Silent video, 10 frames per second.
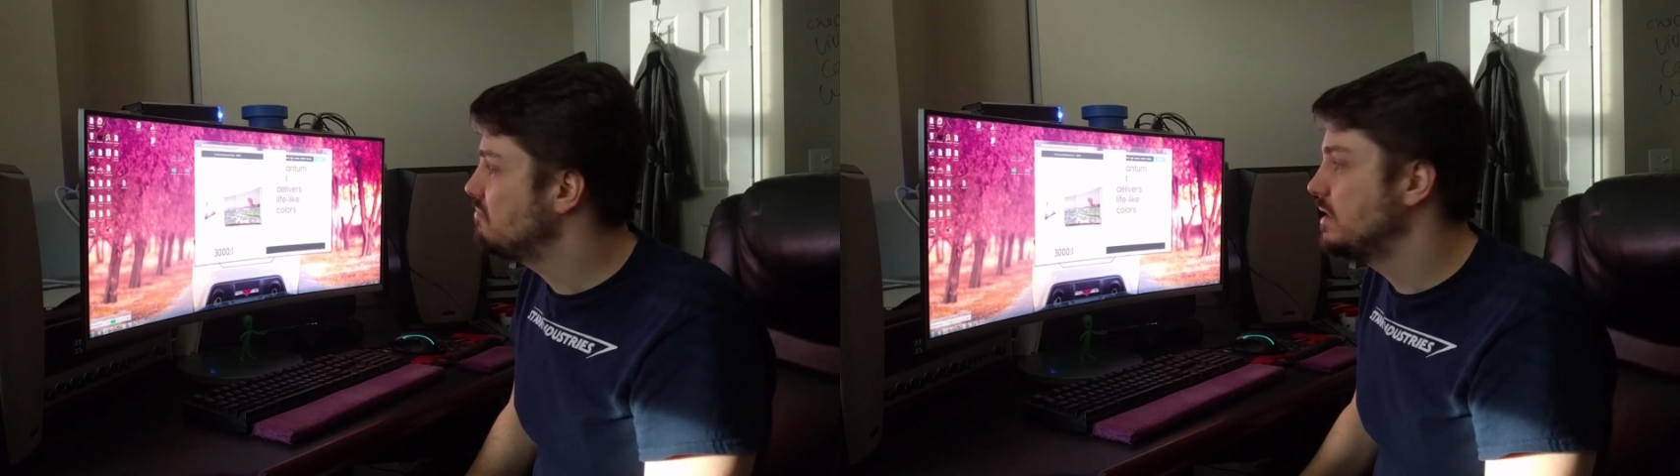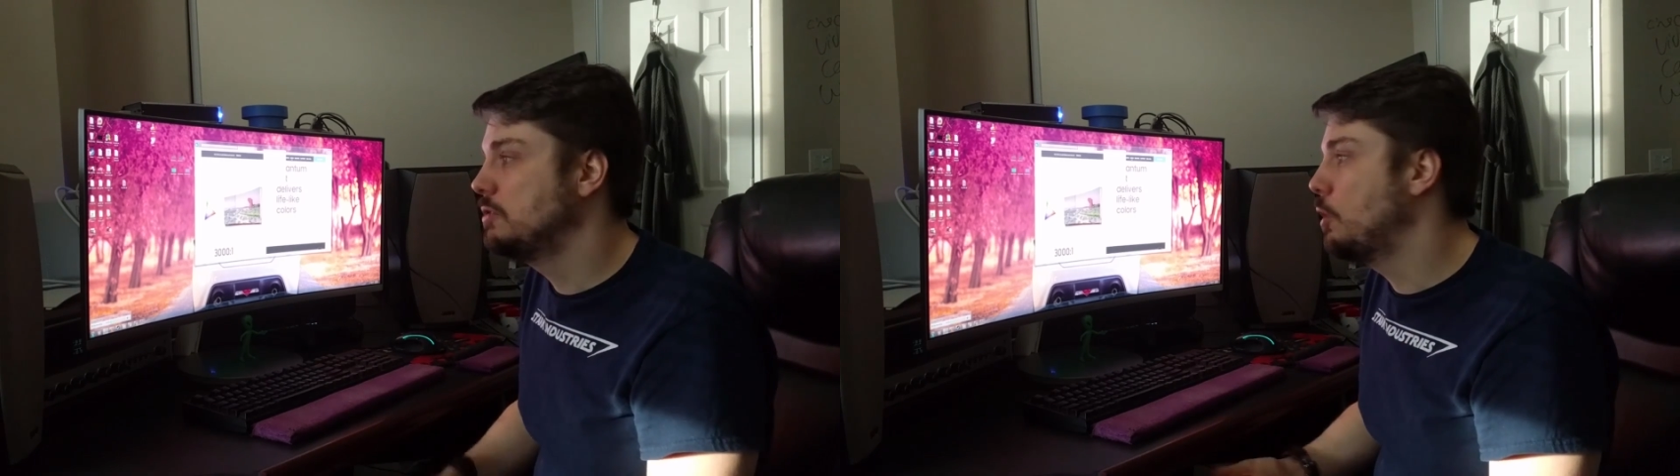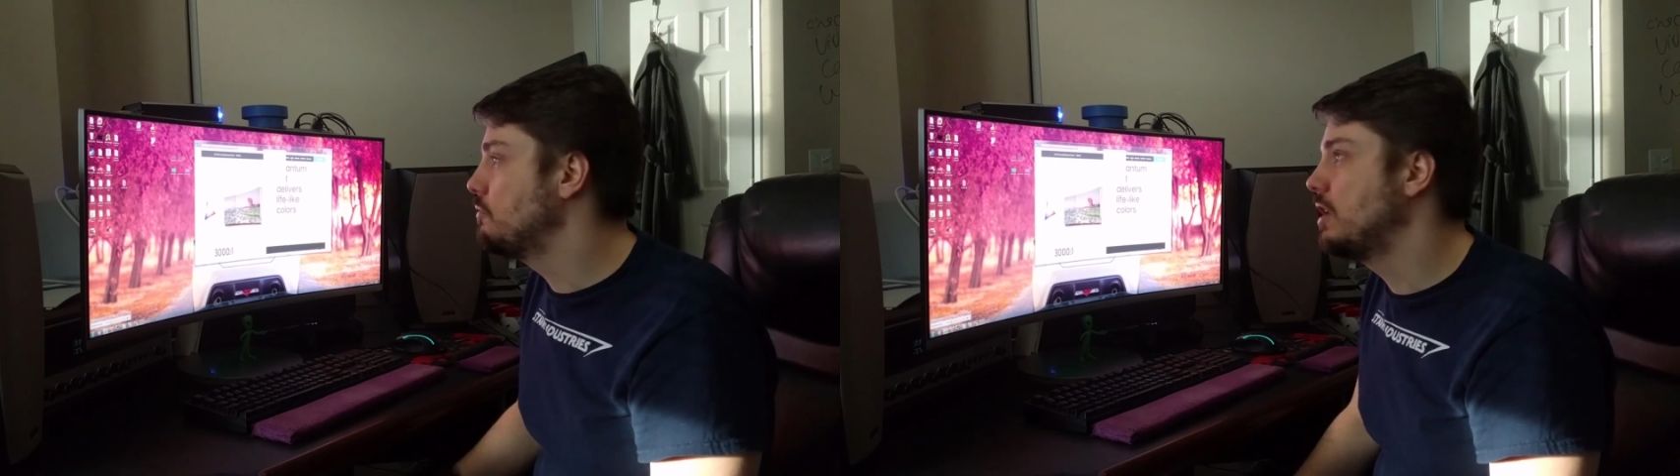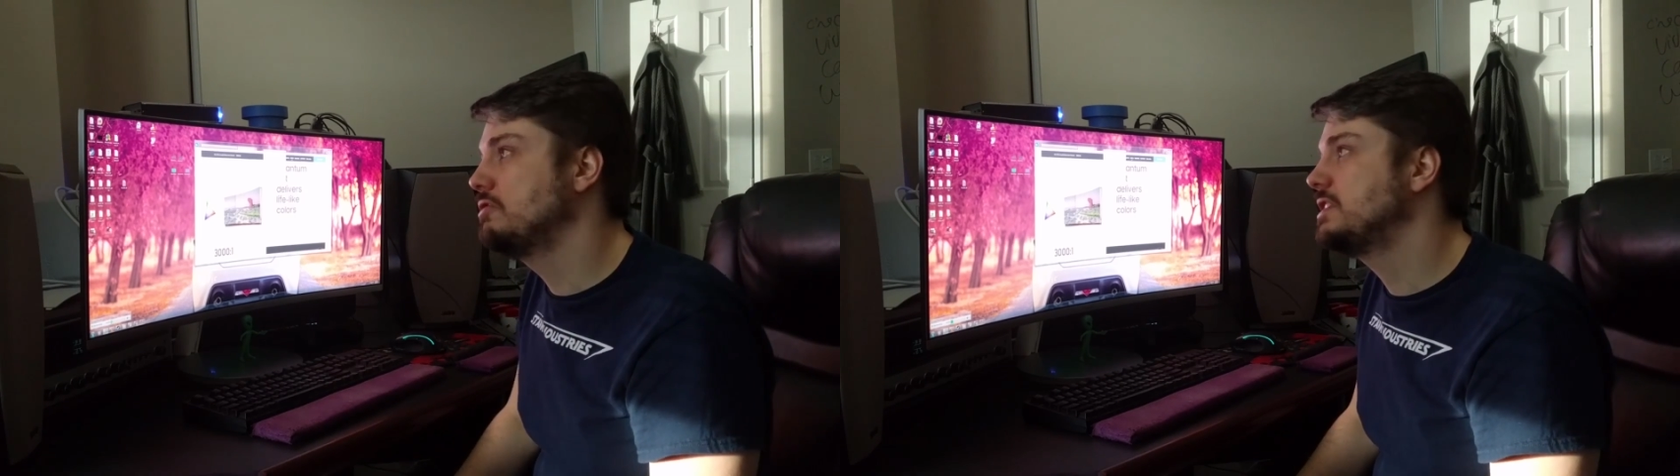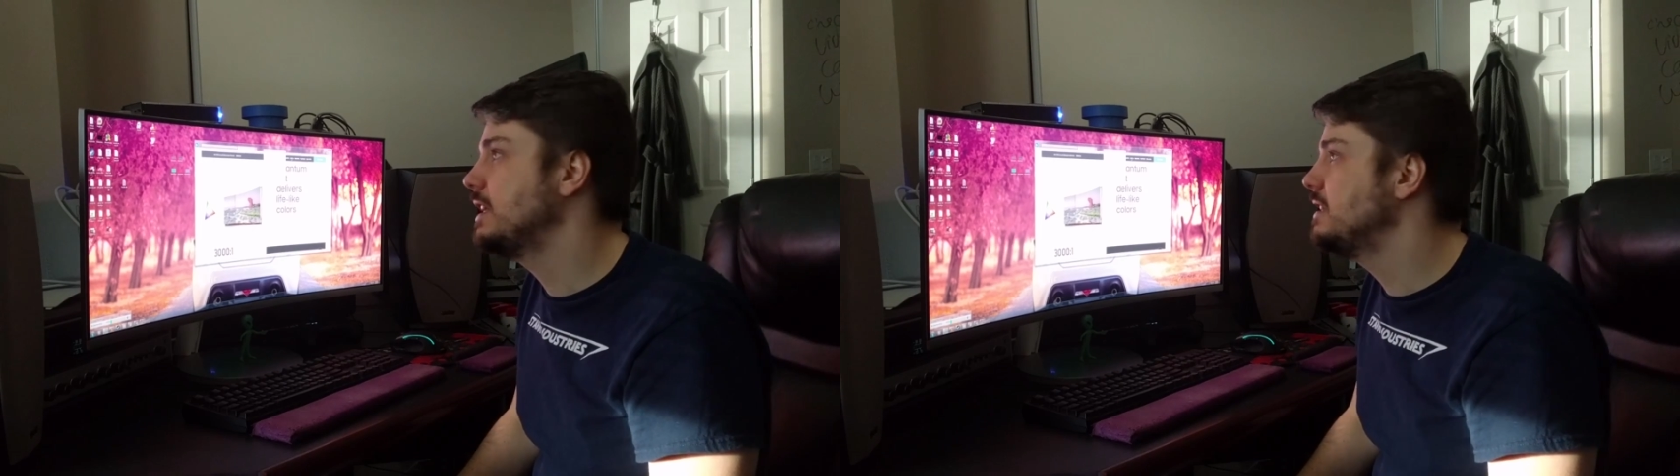You won't notice
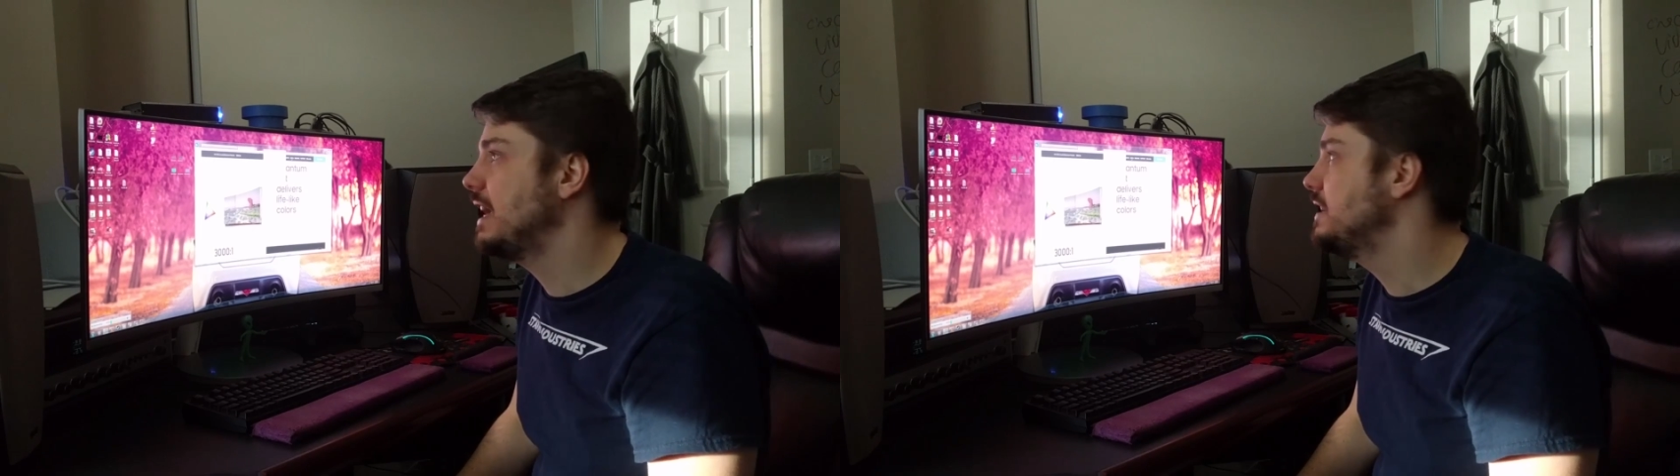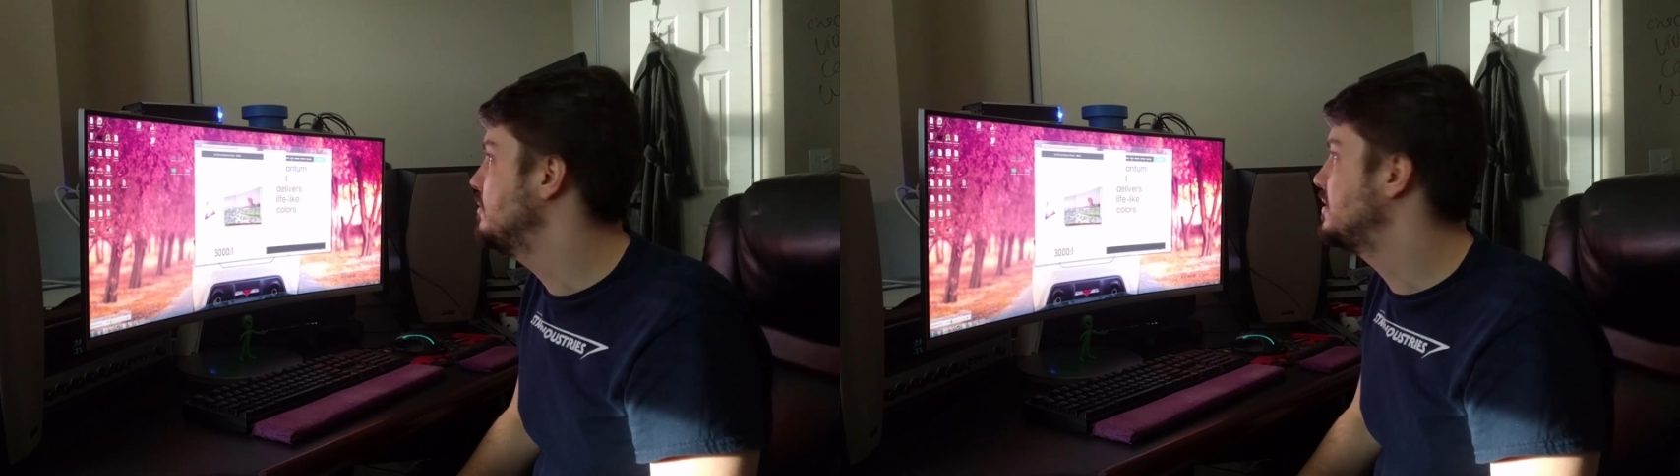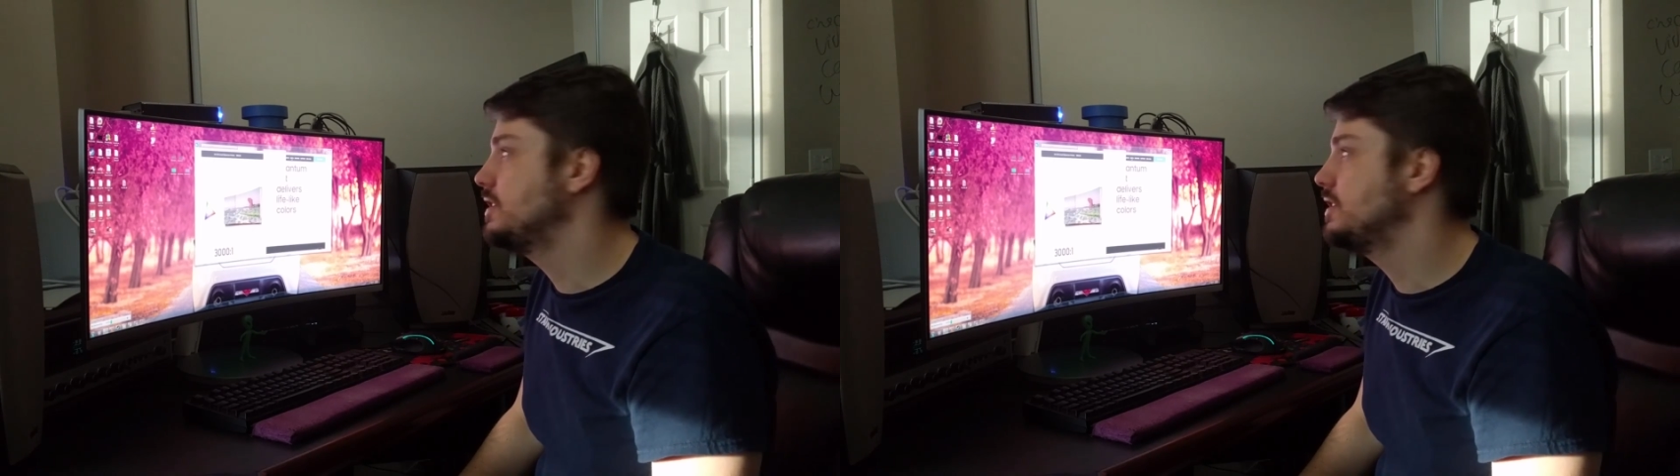it in day usage.